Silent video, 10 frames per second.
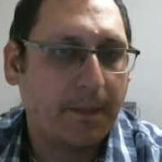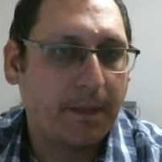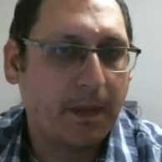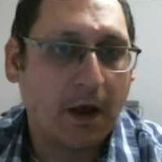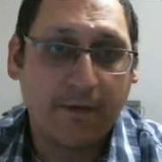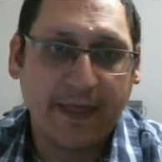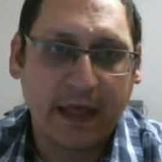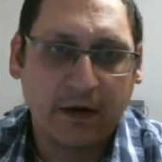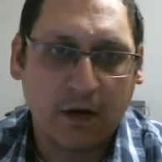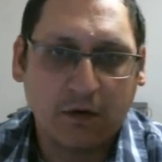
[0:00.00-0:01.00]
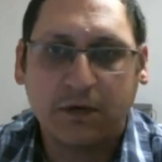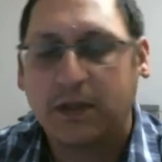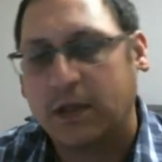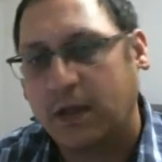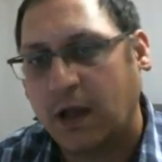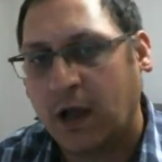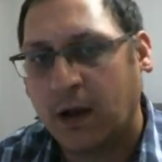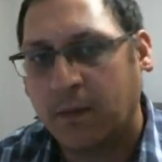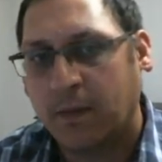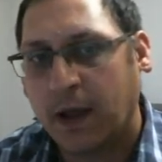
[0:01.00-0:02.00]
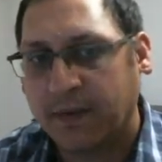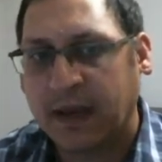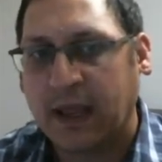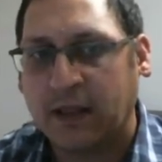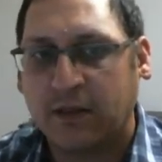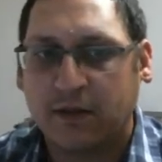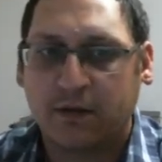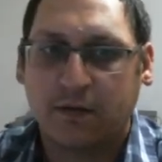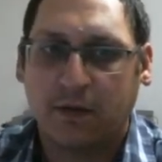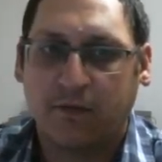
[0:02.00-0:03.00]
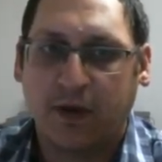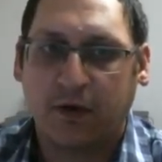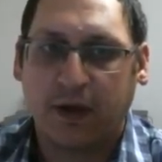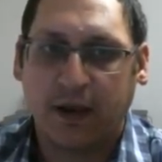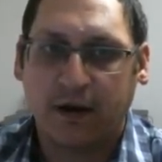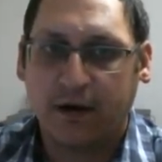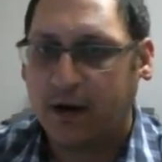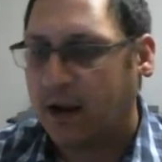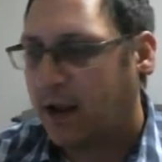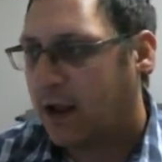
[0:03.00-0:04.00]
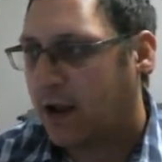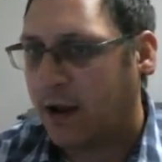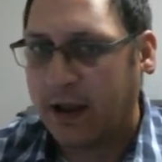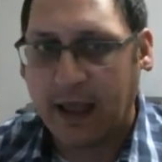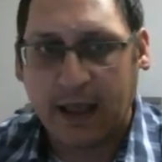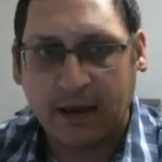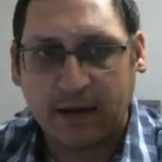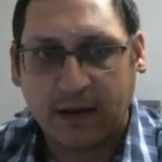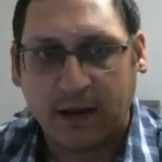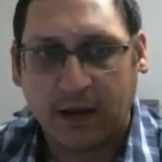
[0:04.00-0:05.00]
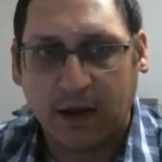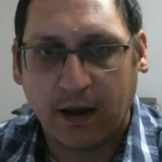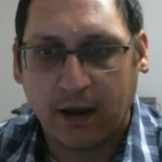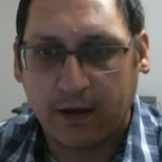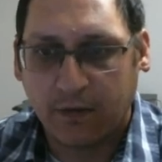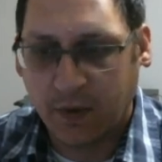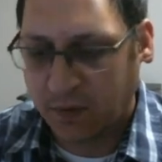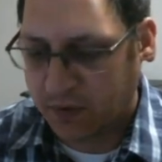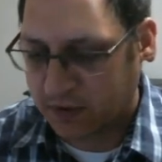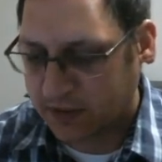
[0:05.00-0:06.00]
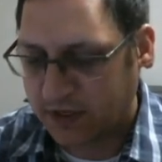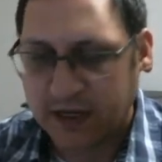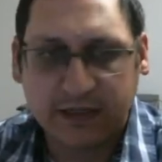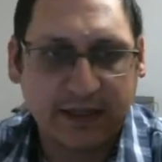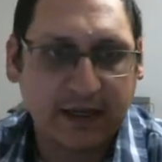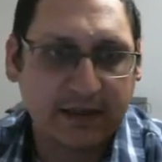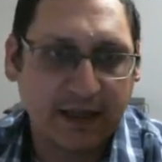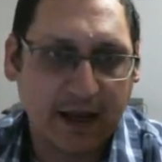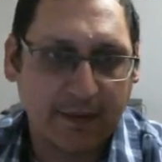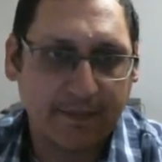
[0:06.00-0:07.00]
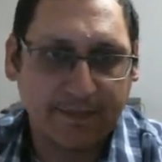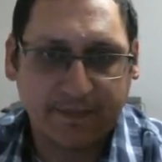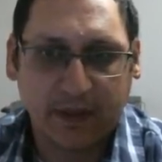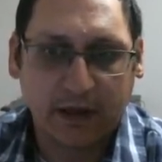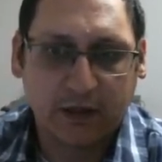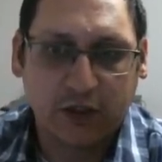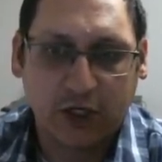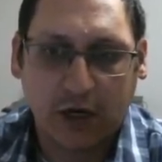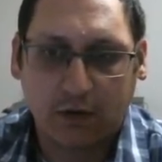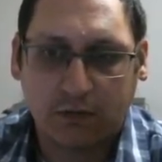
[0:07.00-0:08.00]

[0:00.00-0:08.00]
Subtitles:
on that note, I'm going to end the video here, and we will see you guys next time. Ciao.